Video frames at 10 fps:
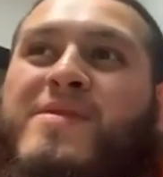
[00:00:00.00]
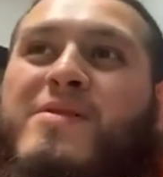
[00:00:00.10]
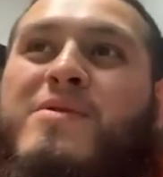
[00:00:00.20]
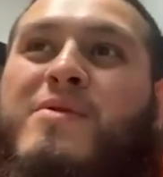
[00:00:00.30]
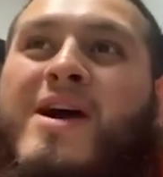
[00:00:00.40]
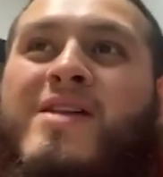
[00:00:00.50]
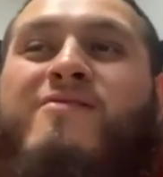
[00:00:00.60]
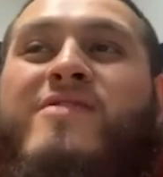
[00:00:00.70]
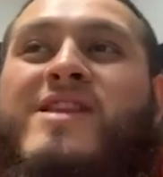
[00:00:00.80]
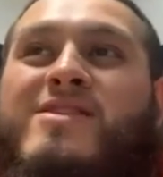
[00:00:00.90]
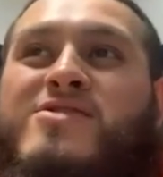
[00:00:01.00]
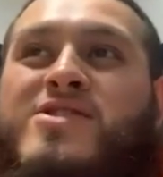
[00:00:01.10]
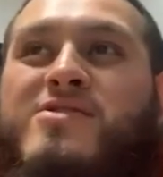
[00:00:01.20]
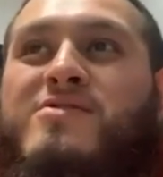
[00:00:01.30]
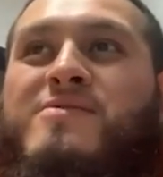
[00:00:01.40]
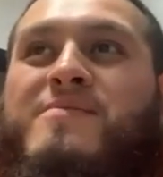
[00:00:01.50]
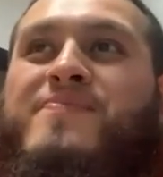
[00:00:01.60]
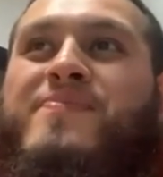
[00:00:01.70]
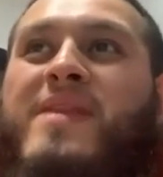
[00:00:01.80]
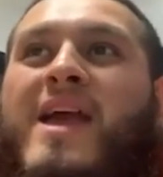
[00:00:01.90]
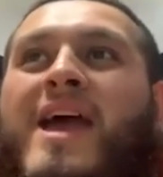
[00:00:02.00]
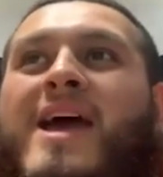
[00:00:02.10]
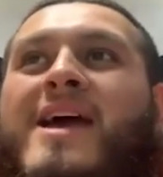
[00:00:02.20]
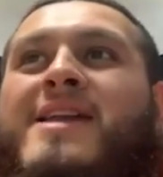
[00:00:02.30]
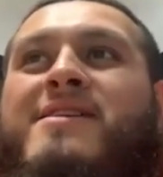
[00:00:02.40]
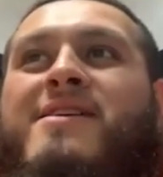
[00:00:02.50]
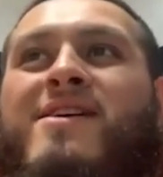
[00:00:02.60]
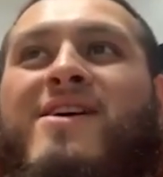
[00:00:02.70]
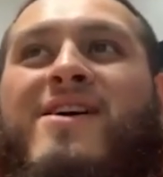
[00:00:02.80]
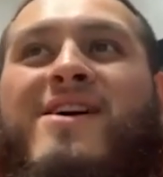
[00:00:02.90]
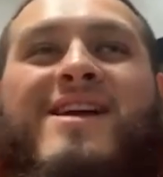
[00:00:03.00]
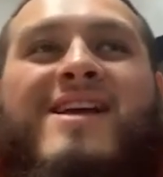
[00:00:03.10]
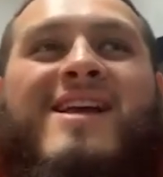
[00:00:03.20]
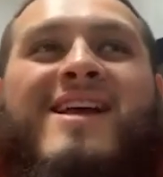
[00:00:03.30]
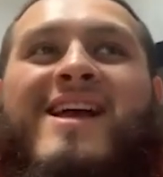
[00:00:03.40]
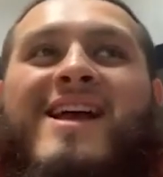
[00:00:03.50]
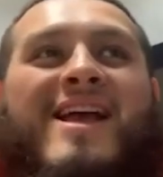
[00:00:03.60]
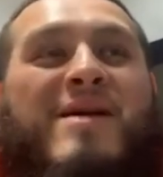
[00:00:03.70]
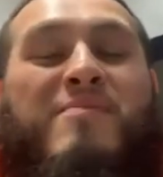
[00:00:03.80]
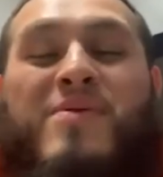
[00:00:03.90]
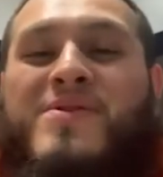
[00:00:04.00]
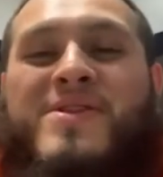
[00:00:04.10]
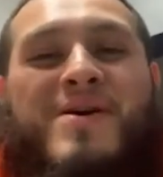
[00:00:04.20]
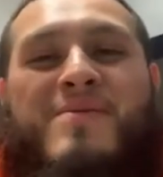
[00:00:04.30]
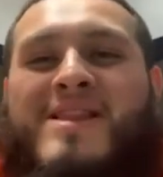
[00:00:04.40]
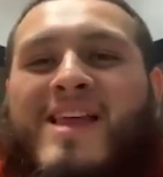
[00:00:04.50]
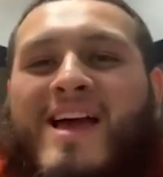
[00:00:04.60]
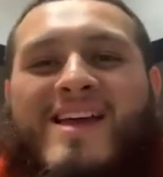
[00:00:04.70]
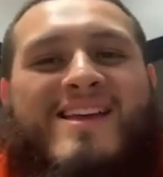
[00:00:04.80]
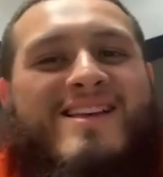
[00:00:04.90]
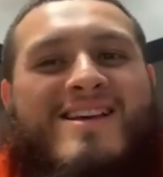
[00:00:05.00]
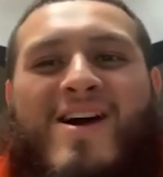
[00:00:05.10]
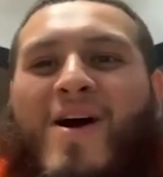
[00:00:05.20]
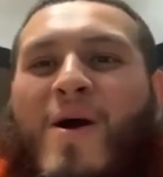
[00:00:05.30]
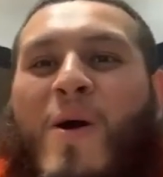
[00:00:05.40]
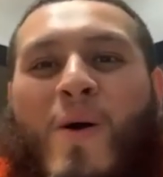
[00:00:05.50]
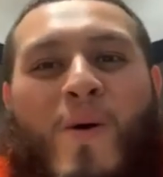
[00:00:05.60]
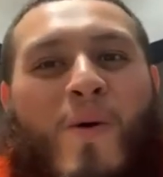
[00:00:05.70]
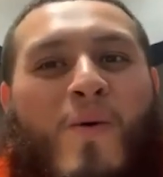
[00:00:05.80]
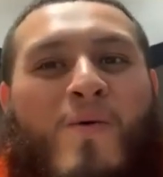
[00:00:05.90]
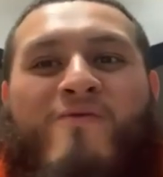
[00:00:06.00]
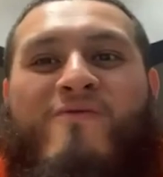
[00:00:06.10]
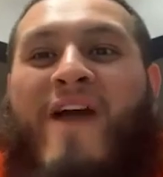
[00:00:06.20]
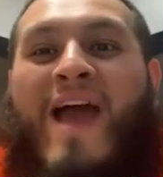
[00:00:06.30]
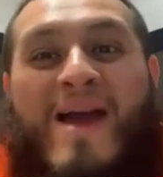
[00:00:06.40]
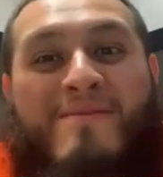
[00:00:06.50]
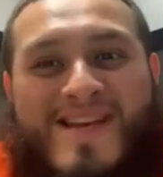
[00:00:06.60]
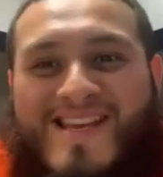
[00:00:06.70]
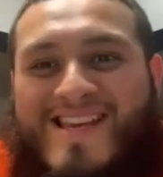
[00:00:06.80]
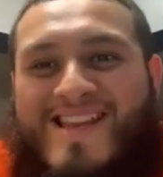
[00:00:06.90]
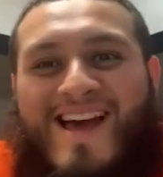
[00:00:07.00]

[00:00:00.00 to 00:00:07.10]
We were at a video shoot, and he pulled up with like a whole family.